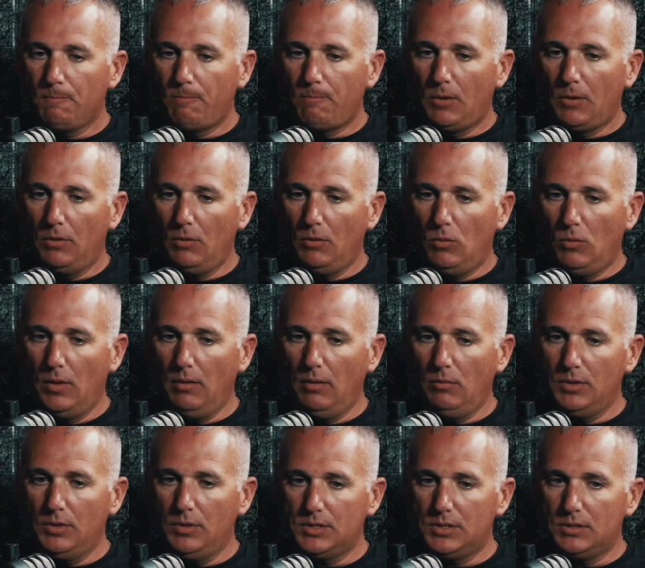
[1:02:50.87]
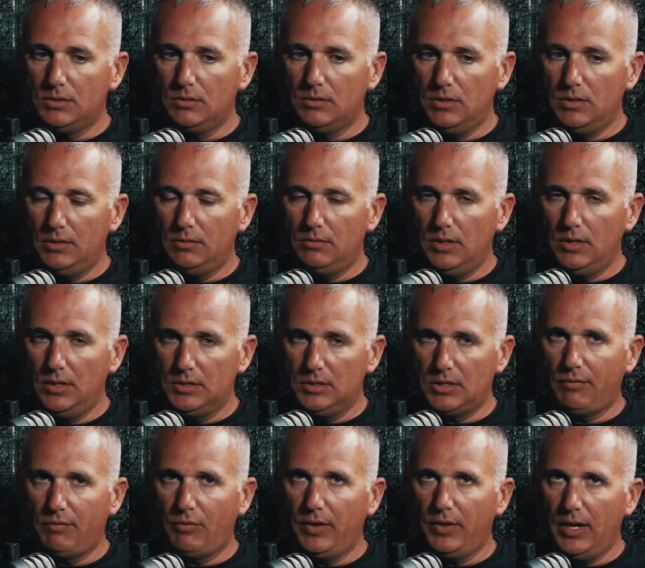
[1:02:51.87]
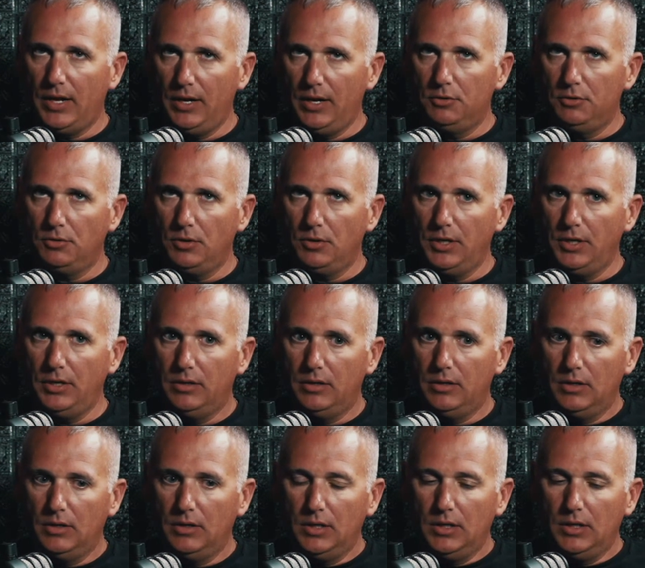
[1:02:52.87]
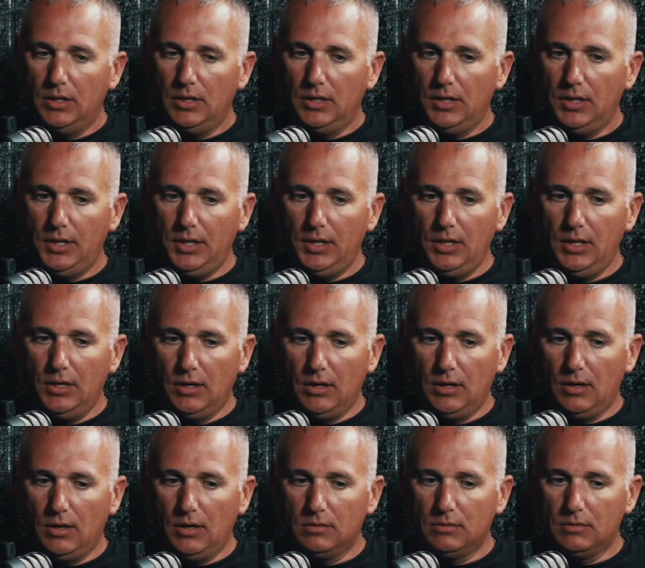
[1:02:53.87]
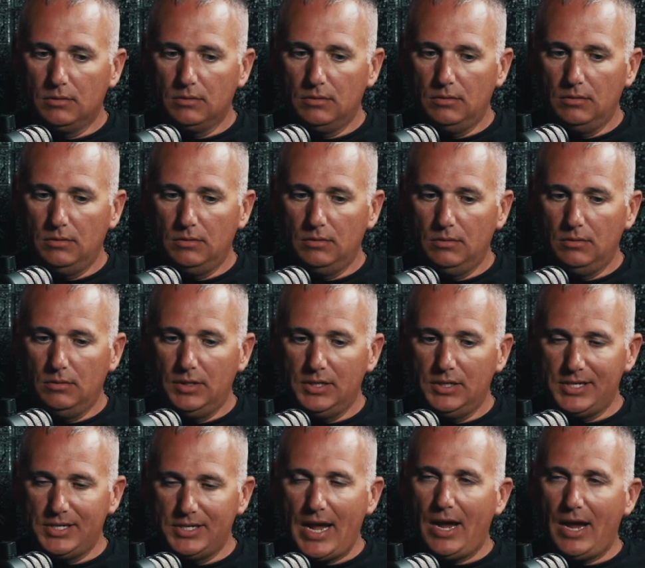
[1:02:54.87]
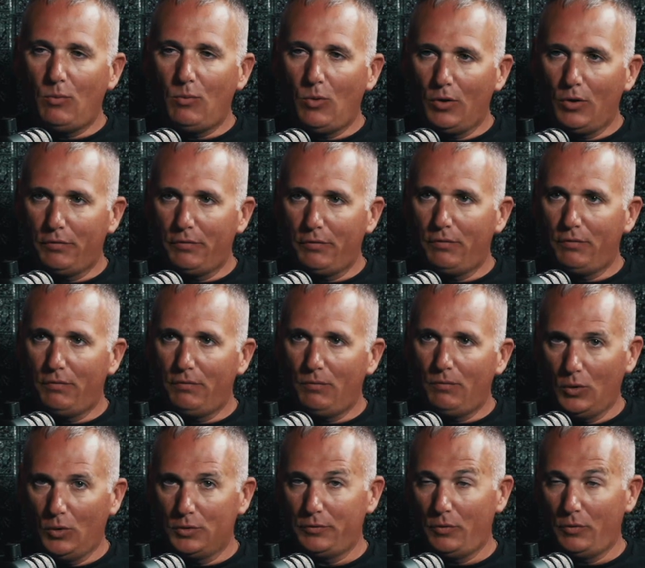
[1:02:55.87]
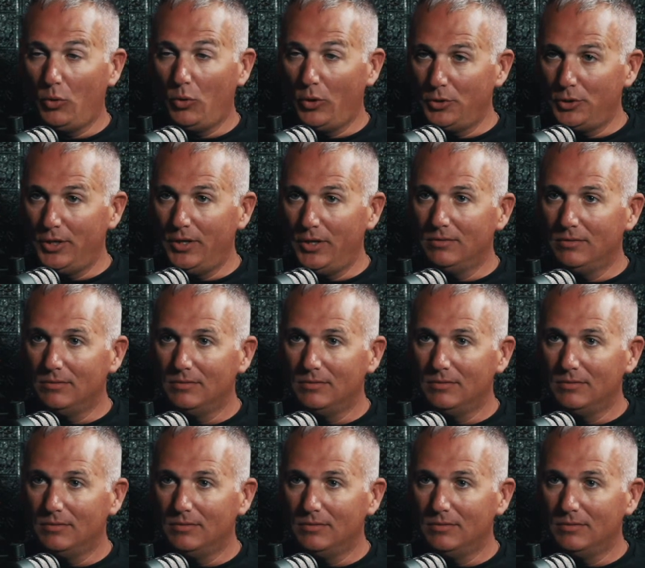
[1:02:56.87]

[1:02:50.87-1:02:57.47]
the one that suffered the head injury, his dad works for Bridgeton.